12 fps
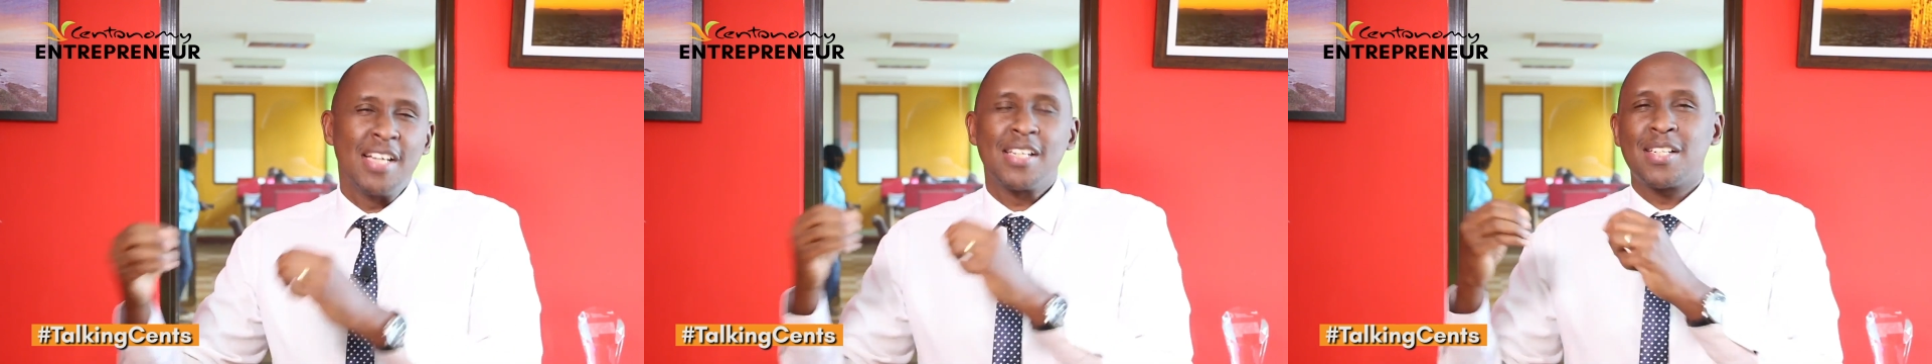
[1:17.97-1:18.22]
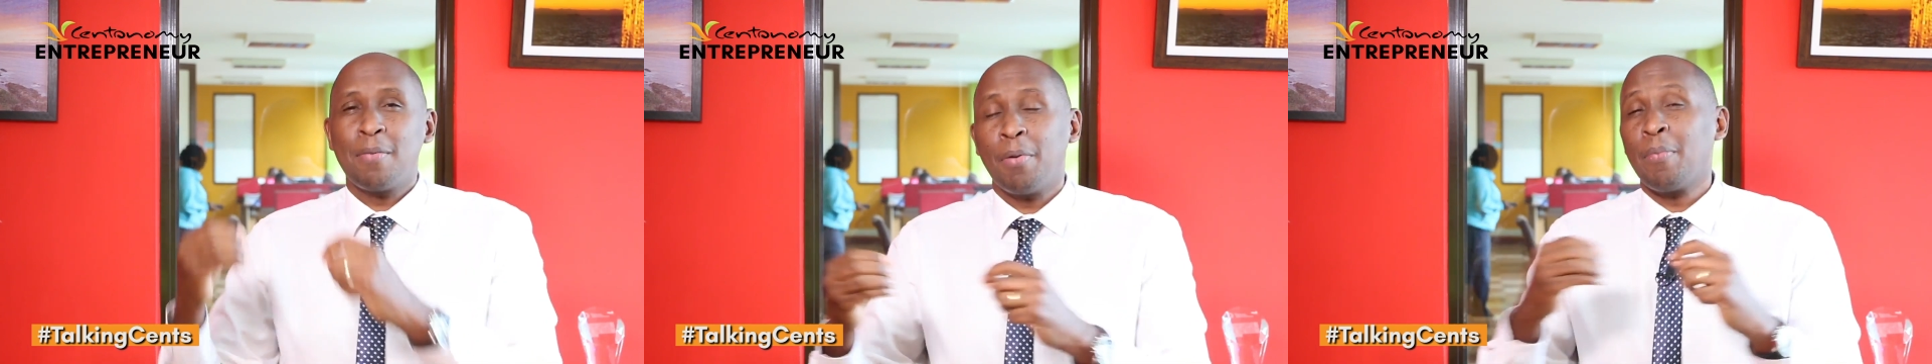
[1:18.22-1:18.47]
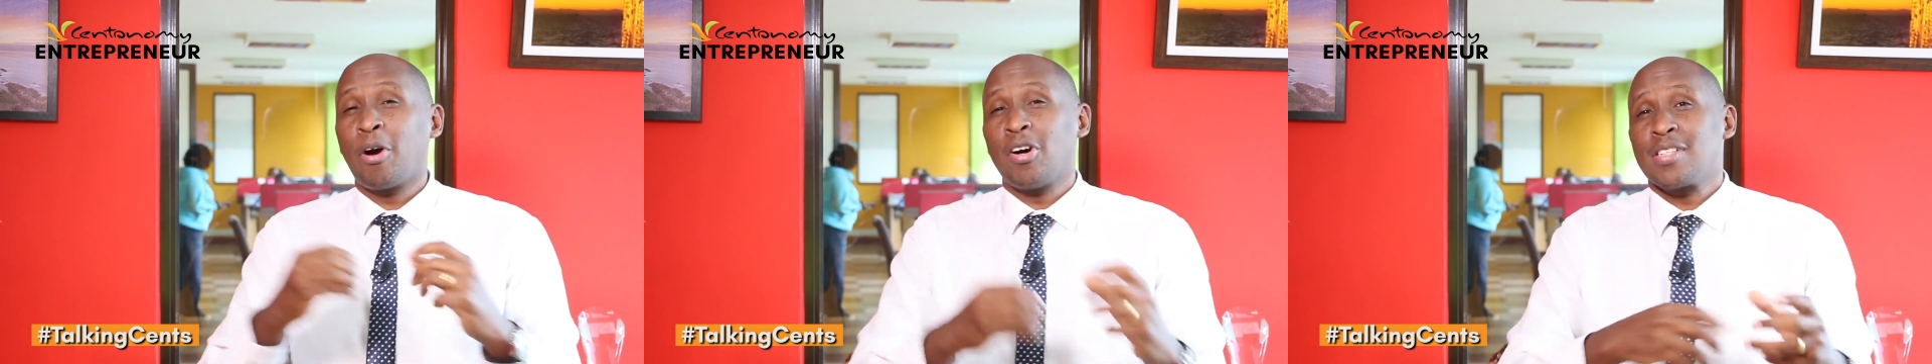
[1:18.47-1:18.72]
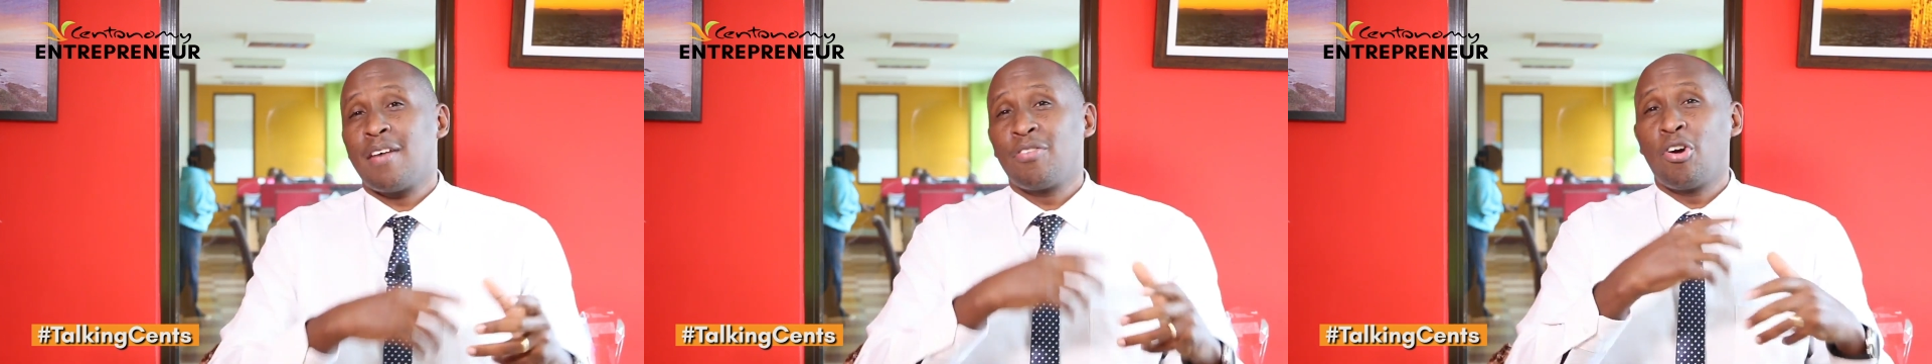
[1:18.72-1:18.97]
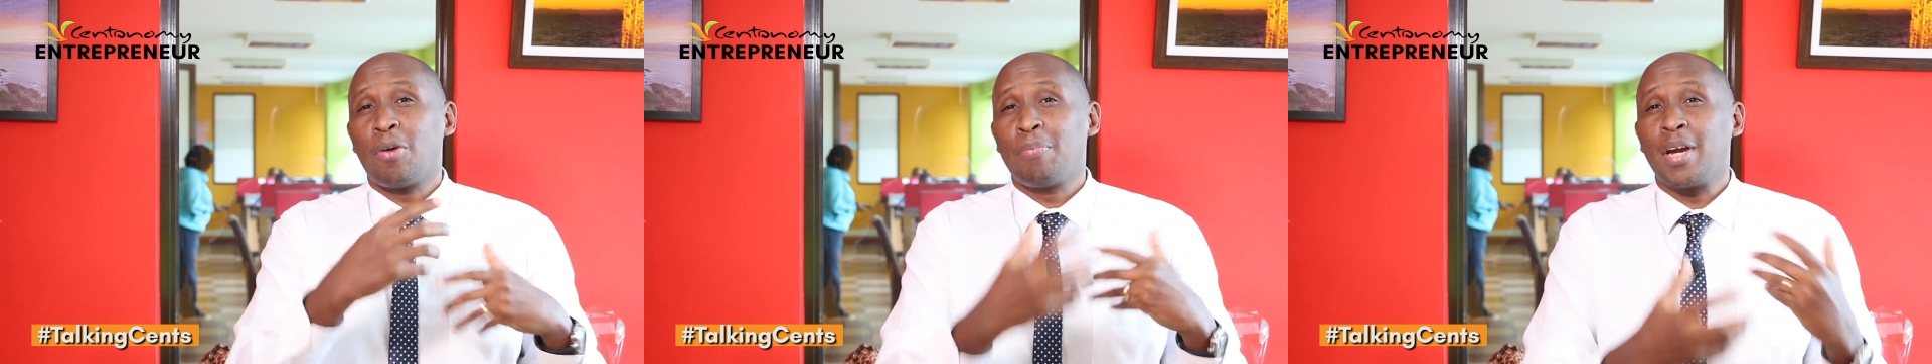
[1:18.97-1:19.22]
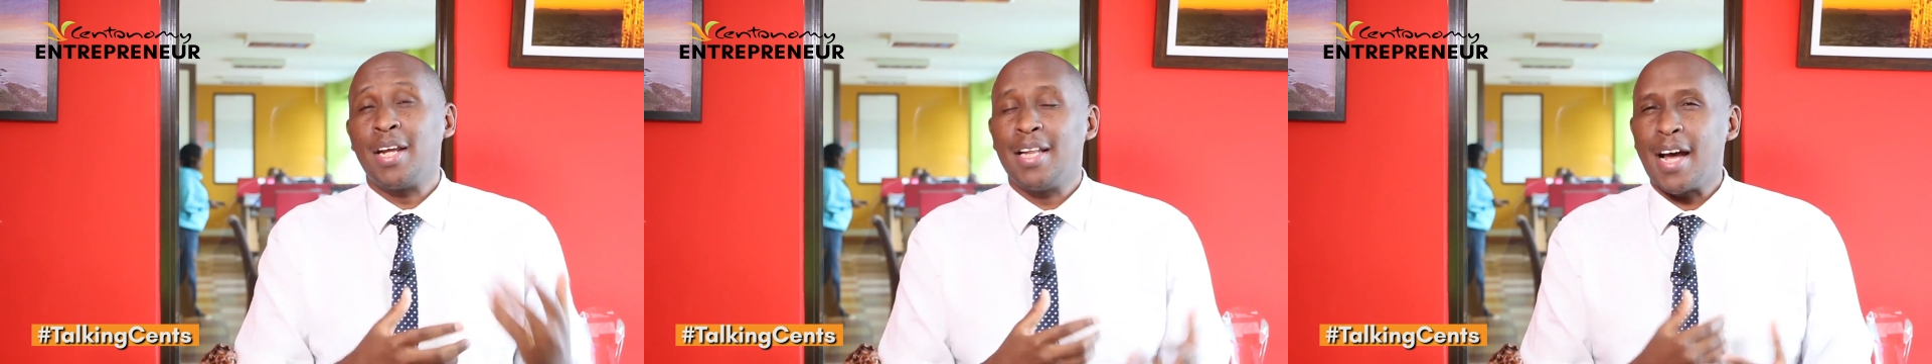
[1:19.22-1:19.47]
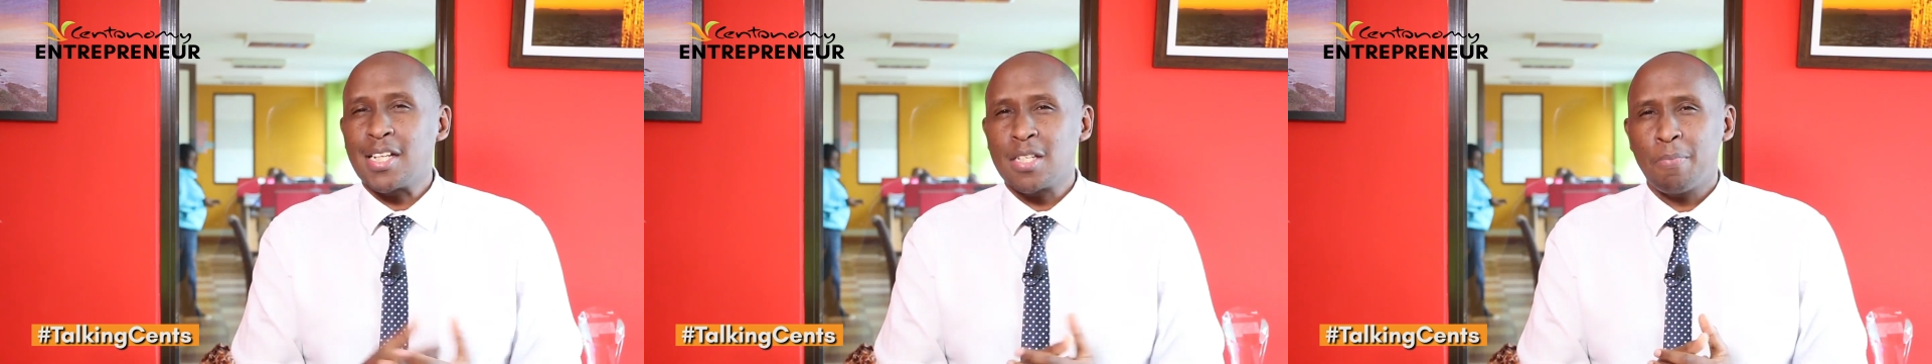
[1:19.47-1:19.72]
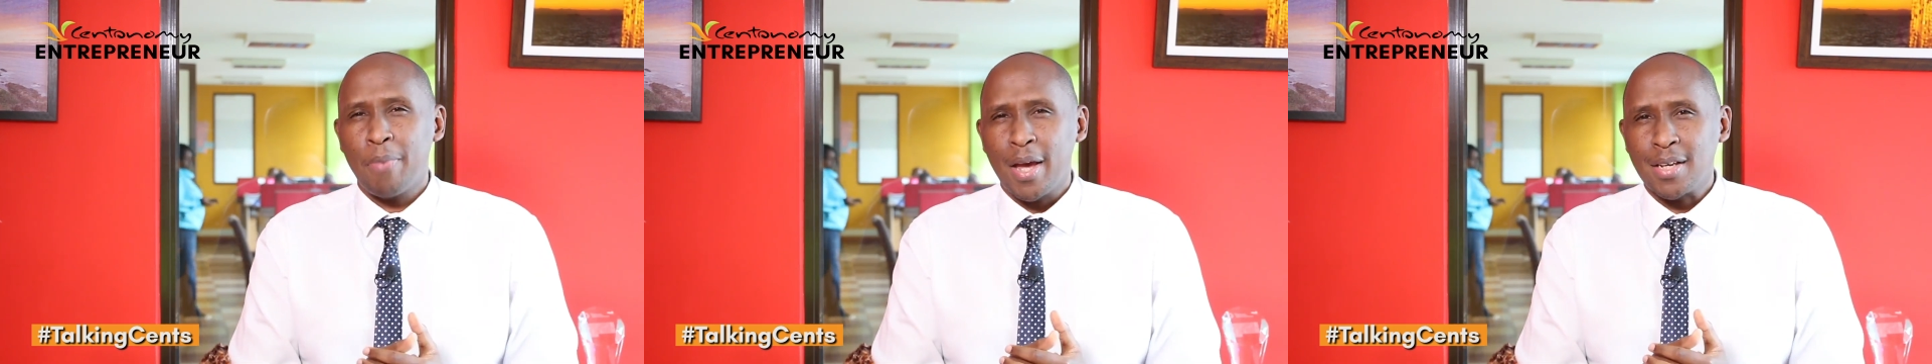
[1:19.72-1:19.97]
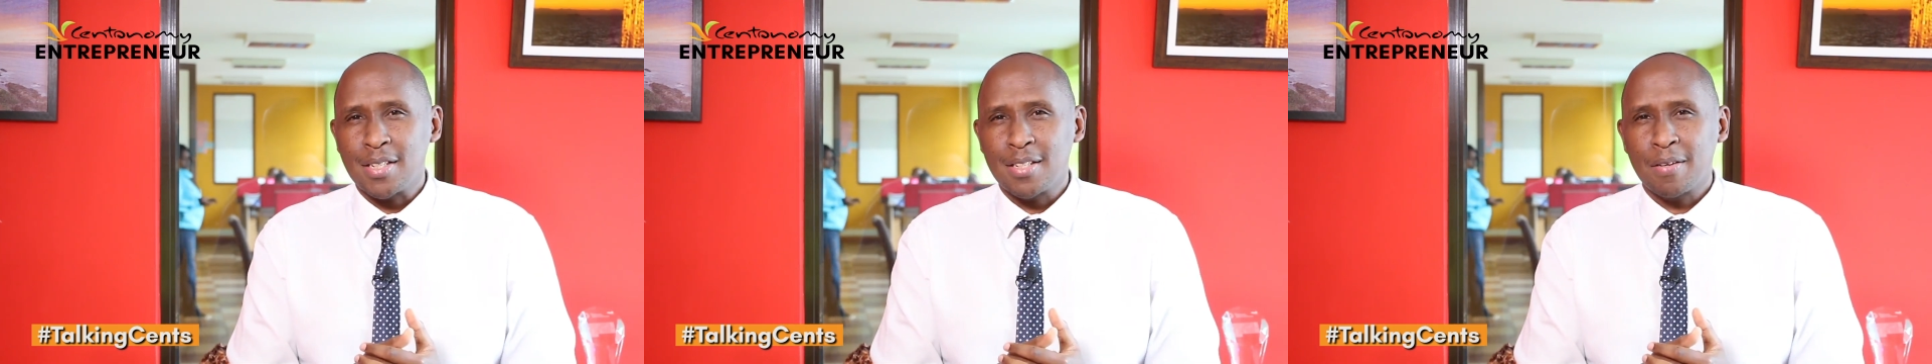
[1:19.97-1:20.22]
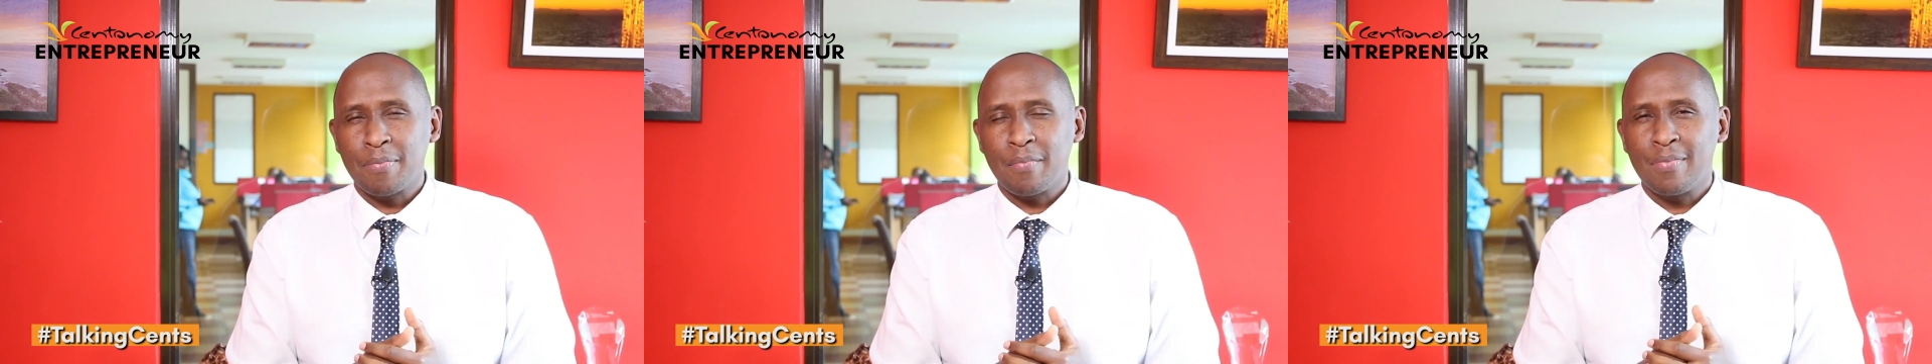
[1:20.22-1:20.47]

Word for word: simply because I've not been in that space.